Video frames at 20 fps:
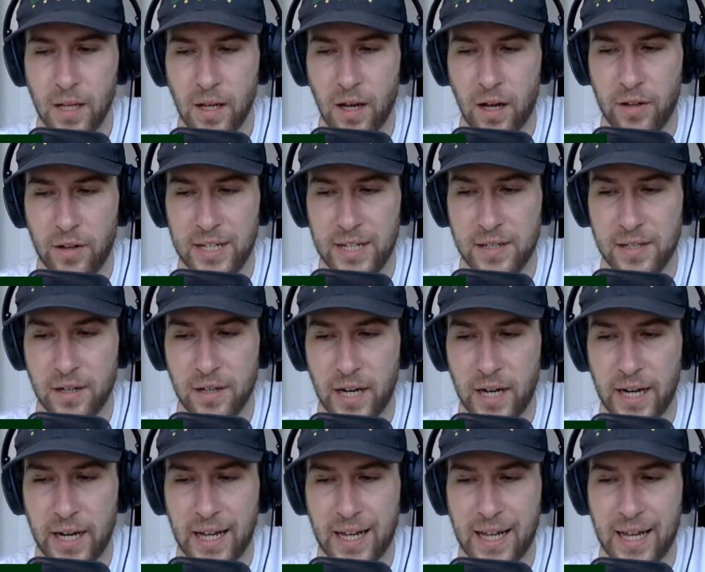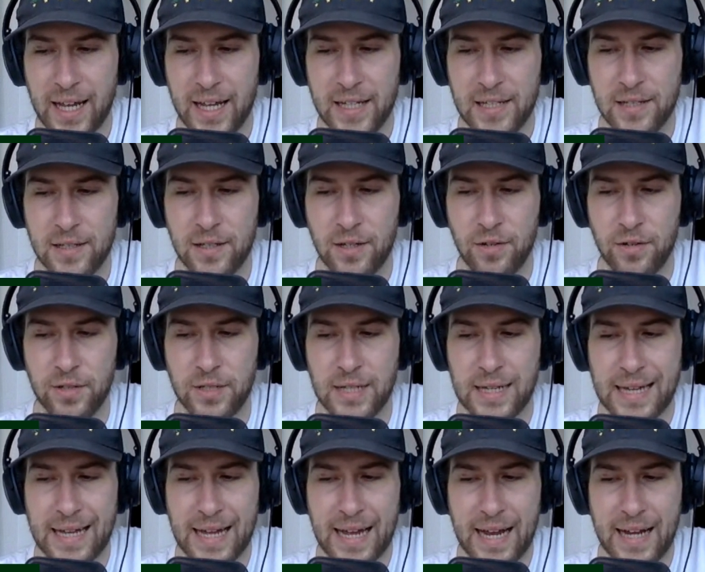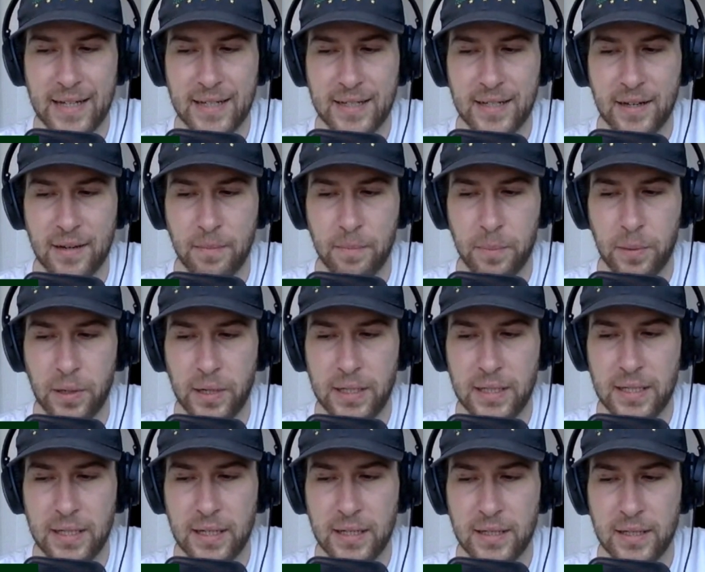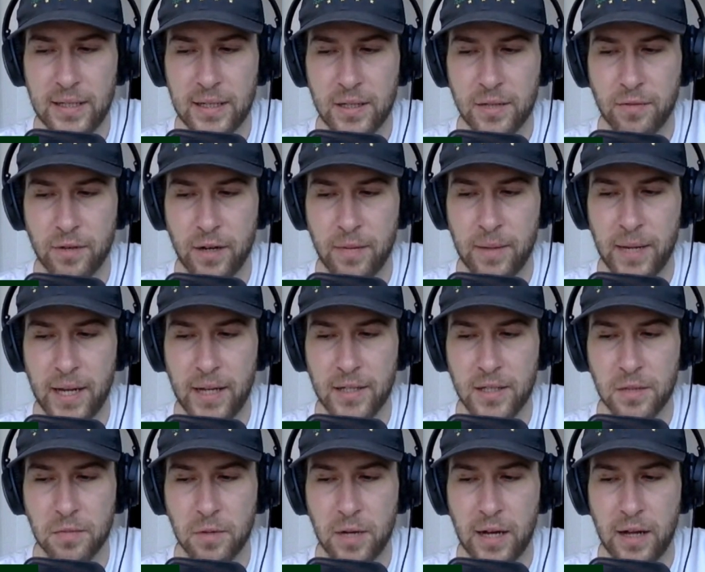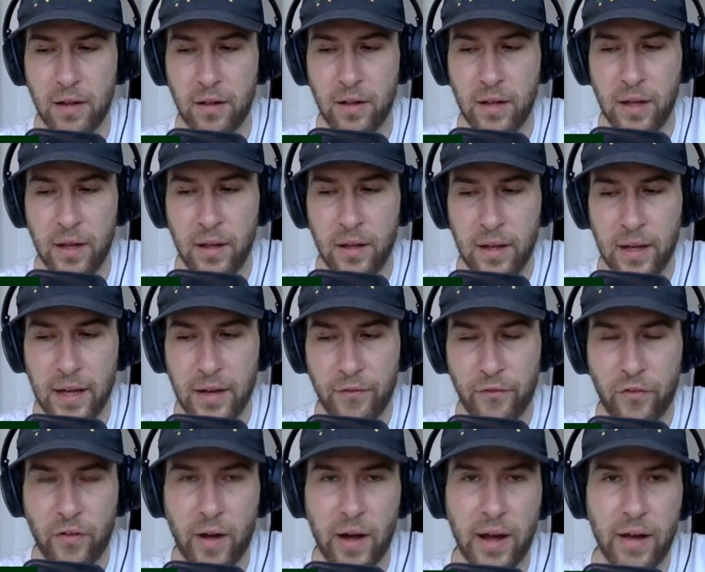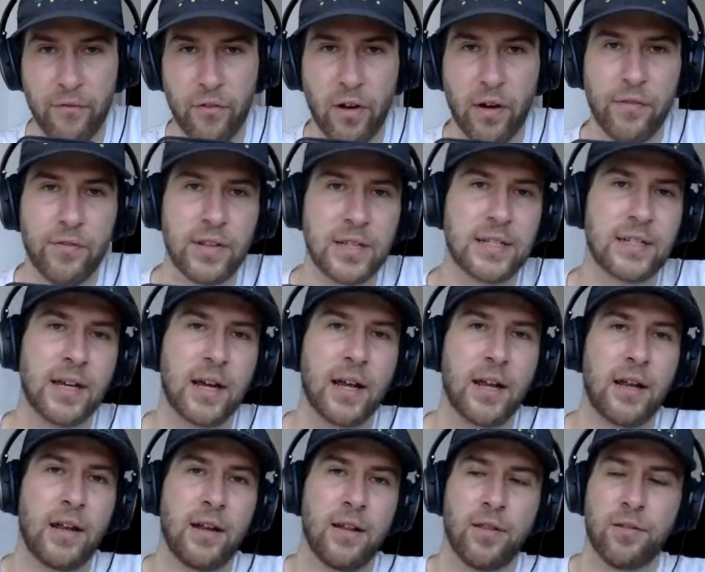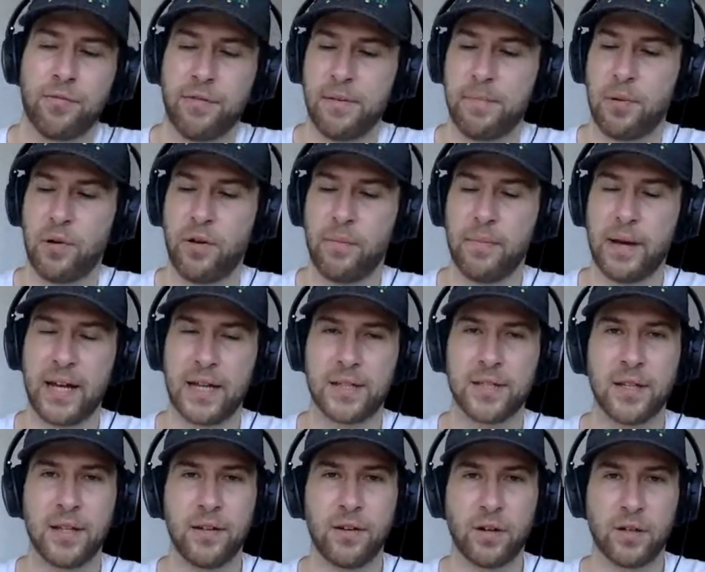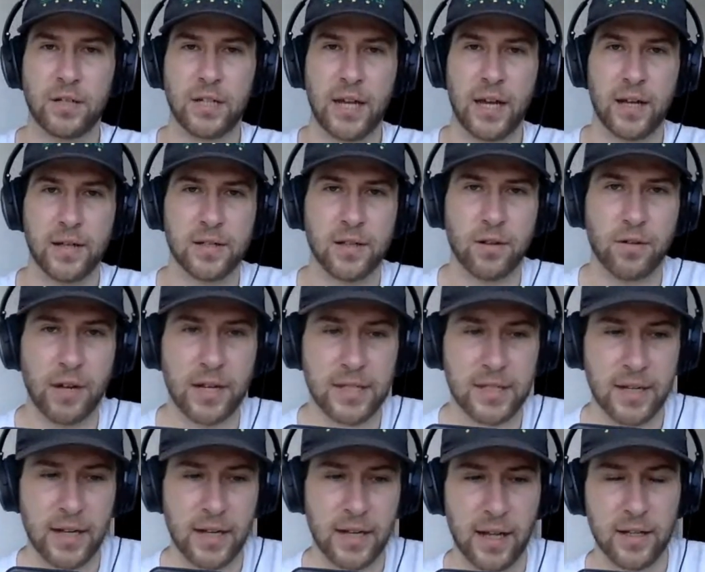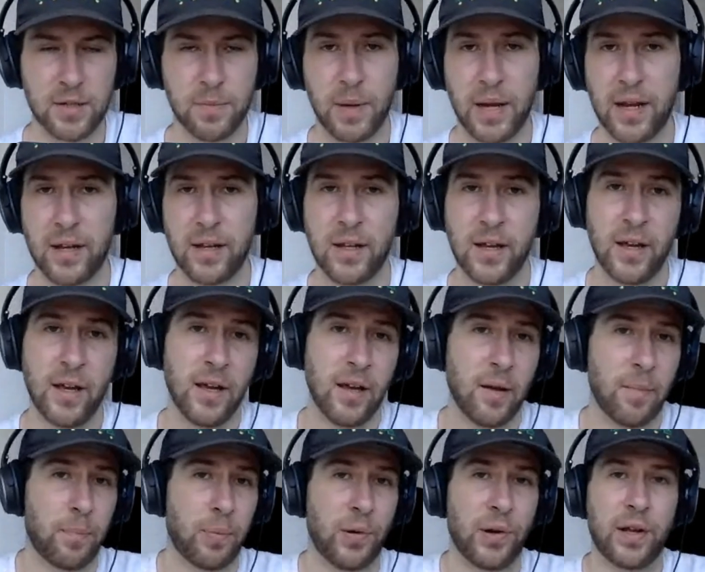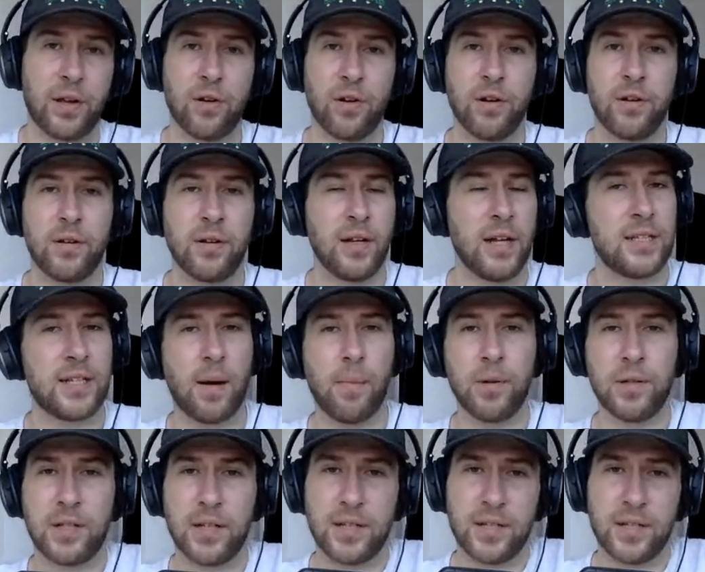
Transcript: on this night against Utah, 18 points. He had six rebounds as well, uh, five of his 10 three point makes he knocked down. So Grayson Allen's been pretty good in double